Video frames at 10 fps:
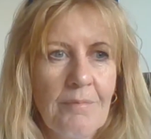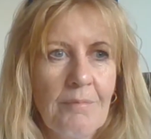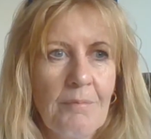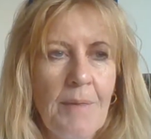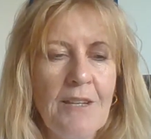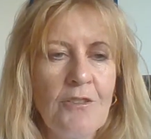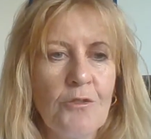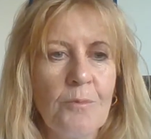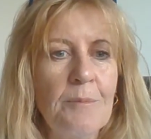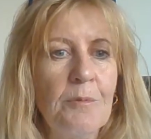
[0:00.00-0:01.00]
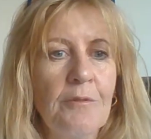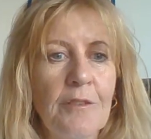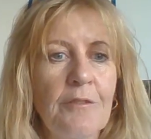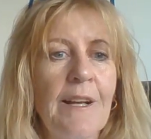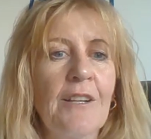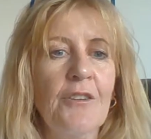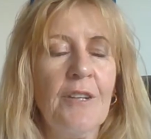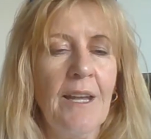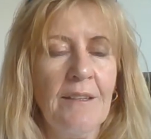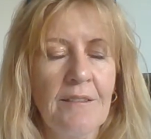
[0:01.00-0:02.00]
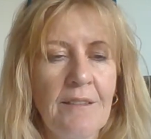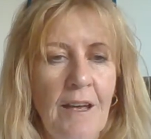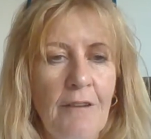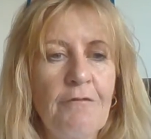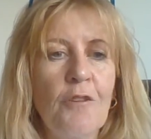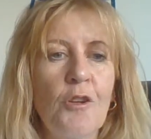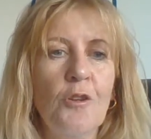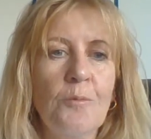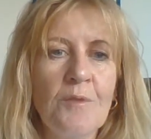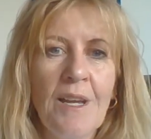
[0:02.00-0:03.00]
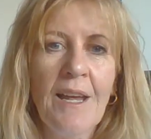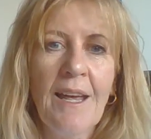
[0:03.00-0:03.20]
making sure people feel valued and affirmed.